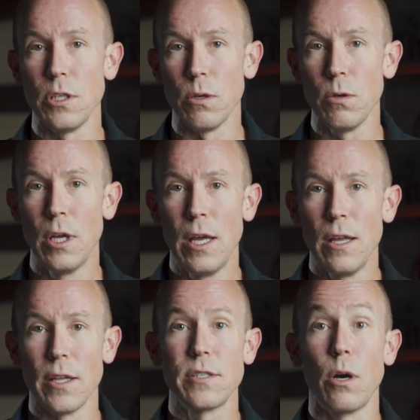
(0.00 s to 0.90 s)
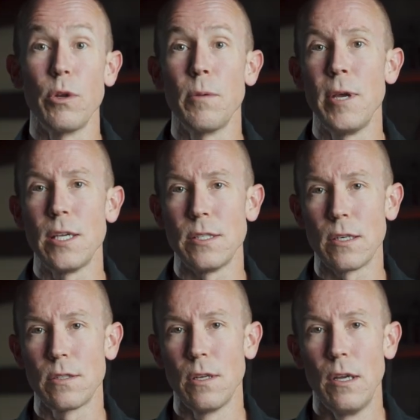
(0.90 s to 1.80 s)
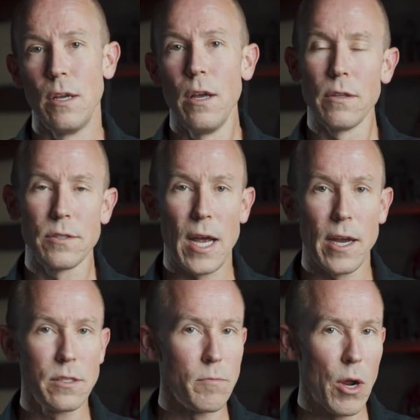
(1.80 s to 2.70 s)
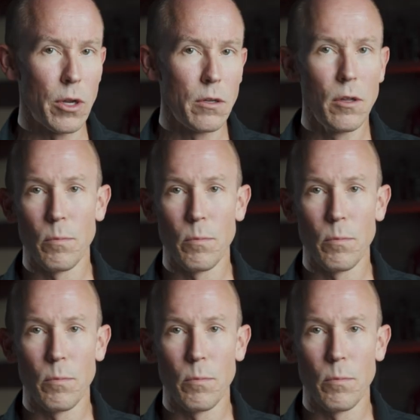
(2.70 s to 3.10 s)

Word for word: to you. Let's start with the basics. Size and mounting.